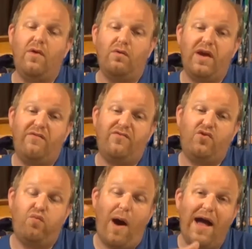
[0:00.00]
don't have
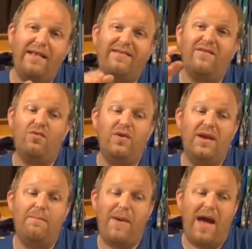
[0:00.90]
twice a
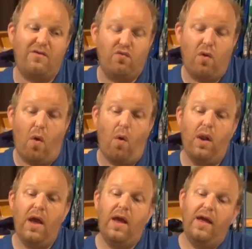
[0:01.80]
really bad roll.